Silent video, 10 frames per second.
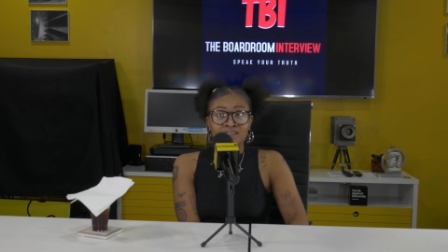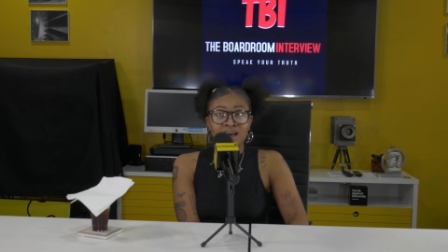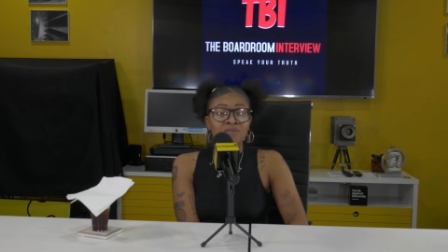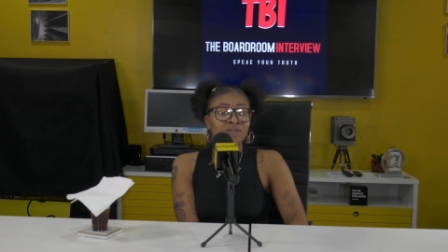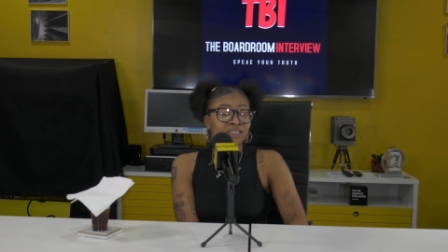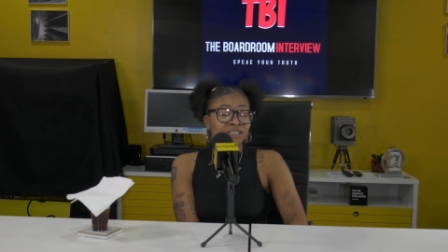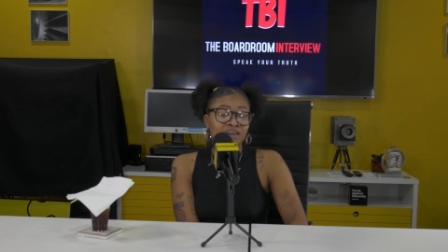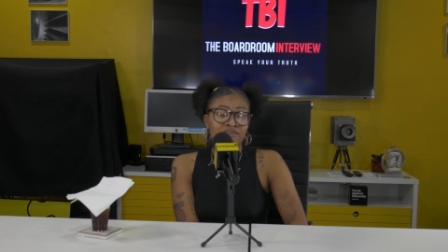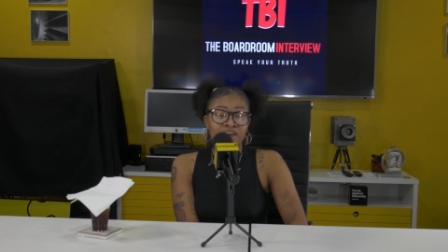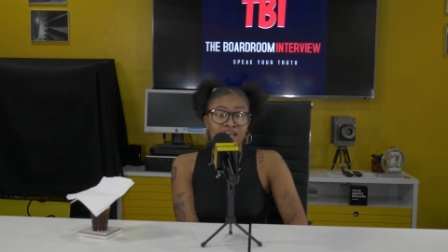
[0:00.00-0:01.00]
I was
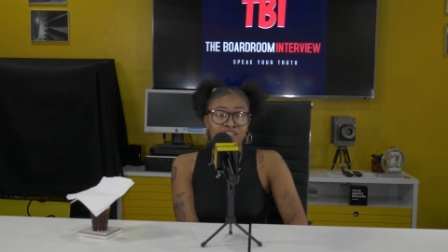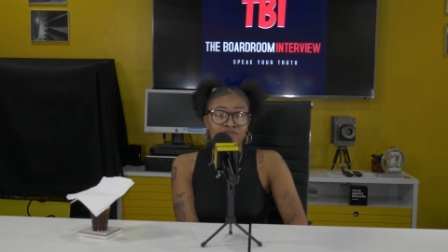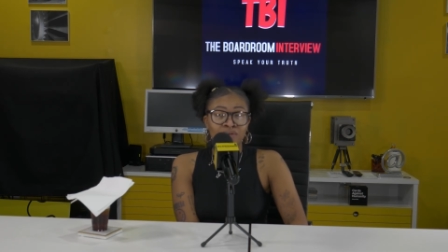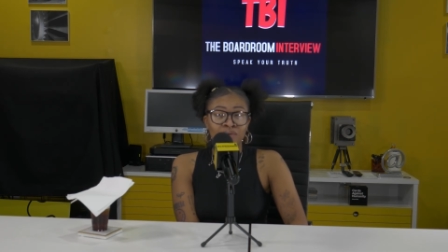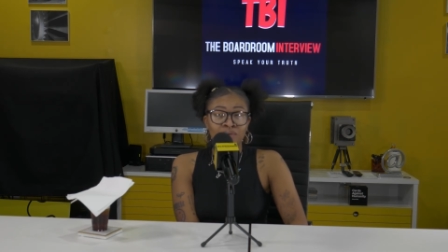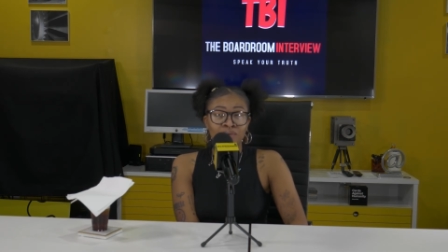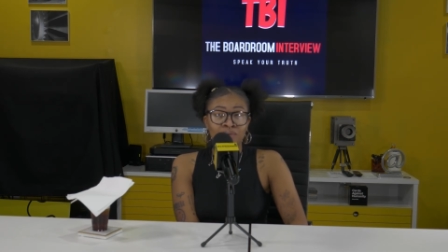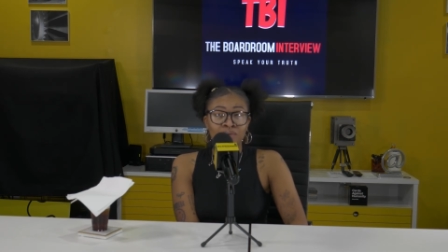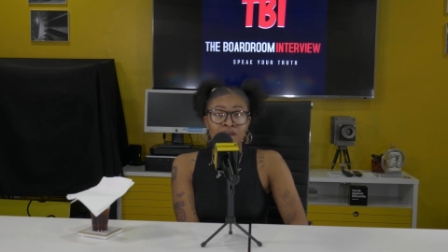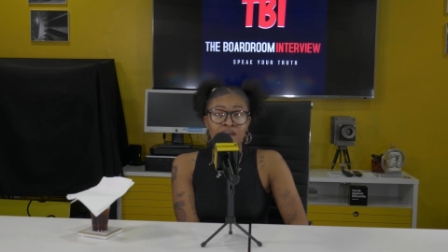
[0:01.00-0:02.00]
saying fast food.
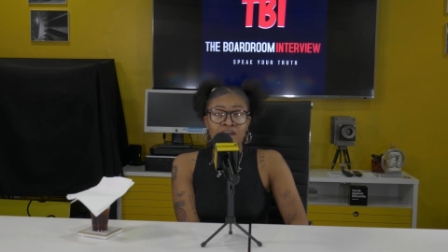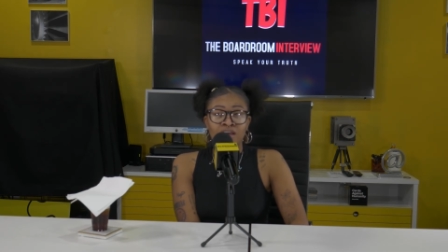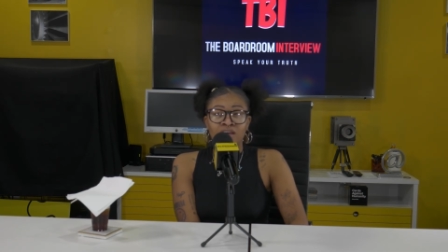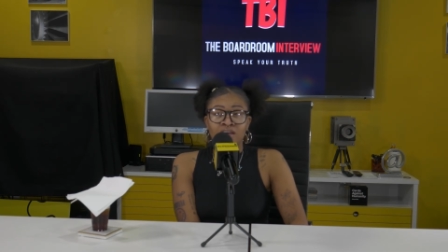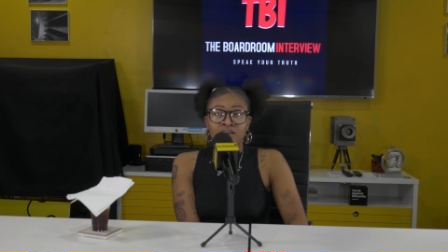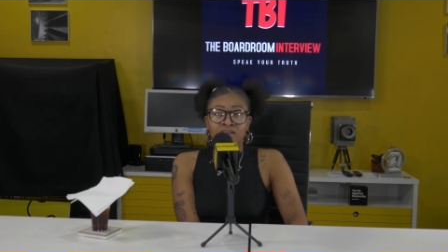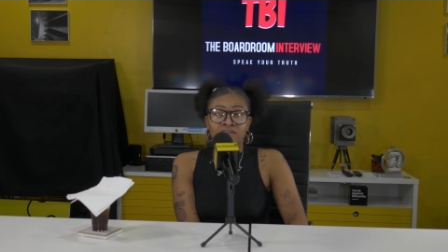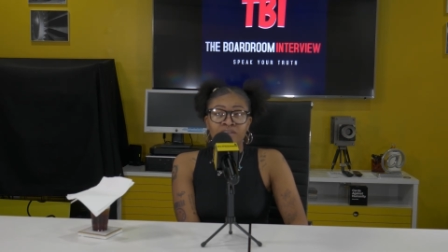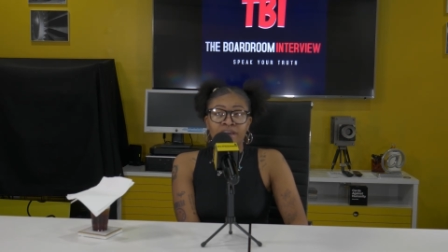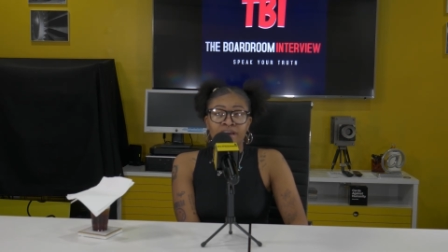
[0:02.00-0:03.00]

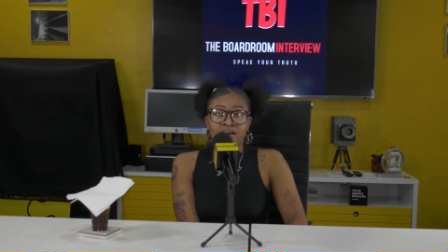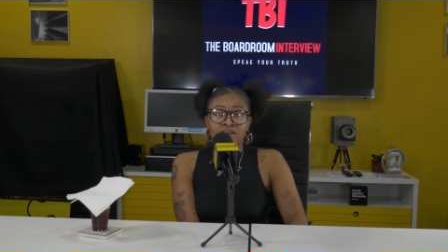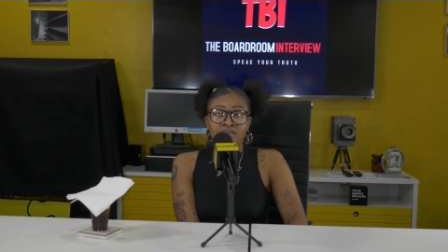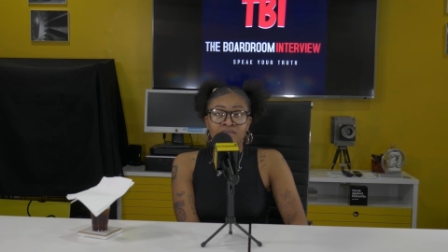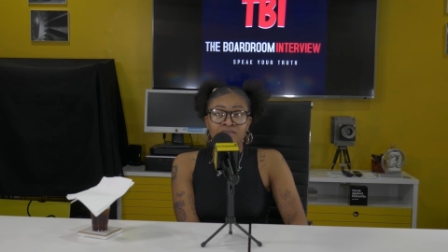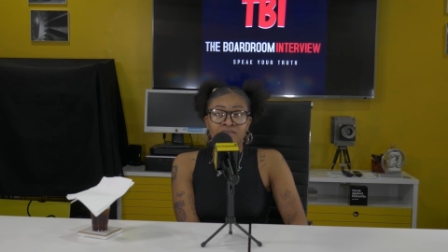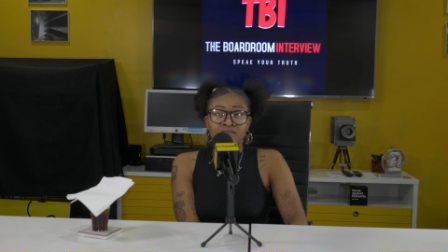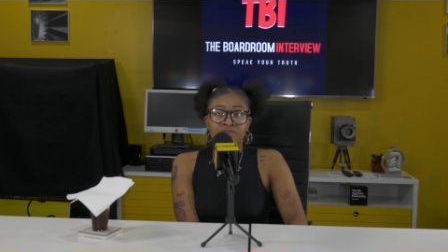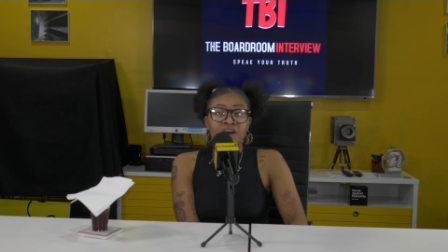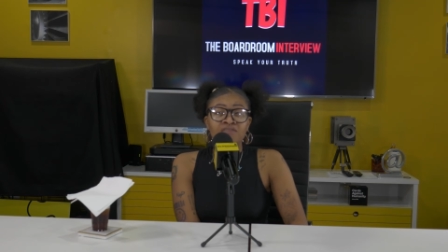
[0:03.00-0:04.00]
Yeah.
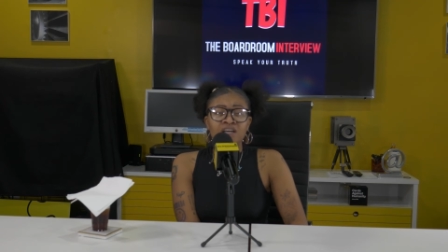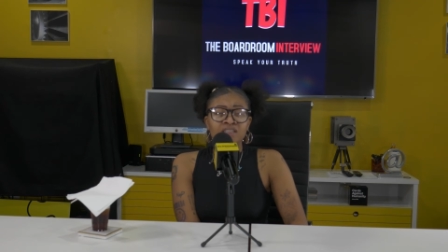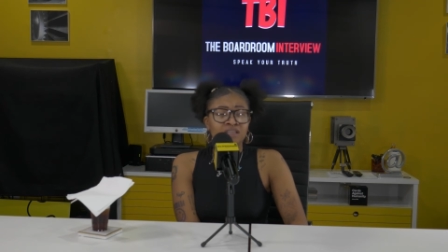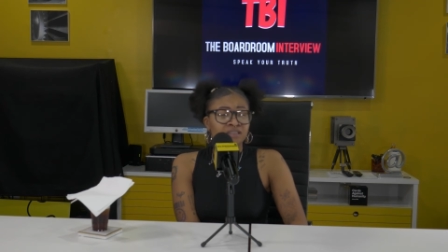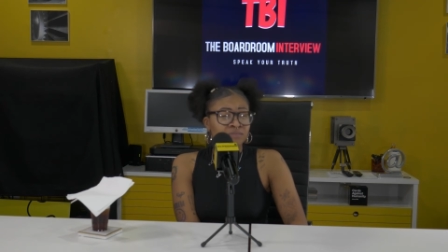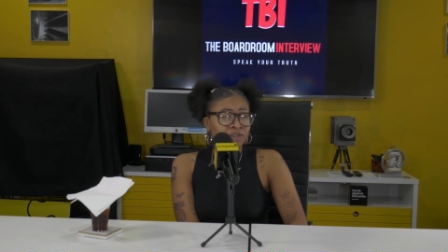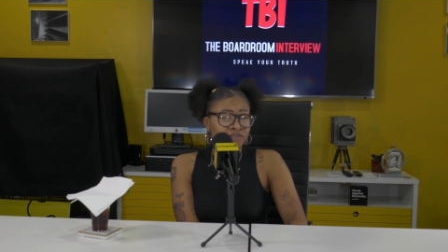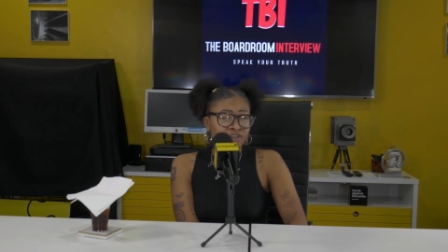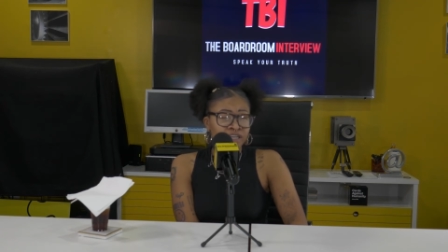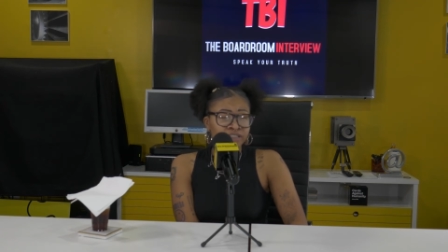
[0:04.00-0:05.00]

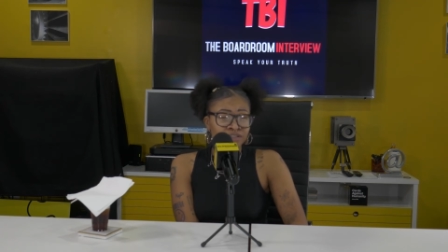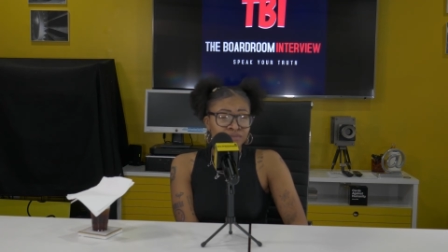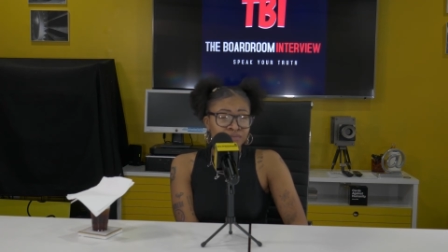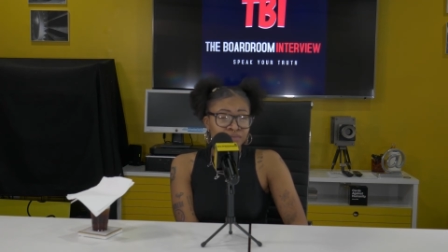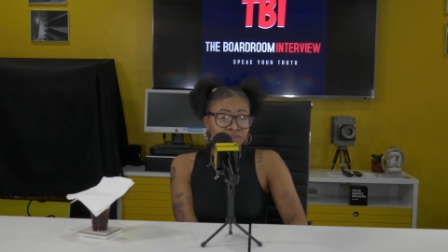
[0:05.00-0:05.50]
I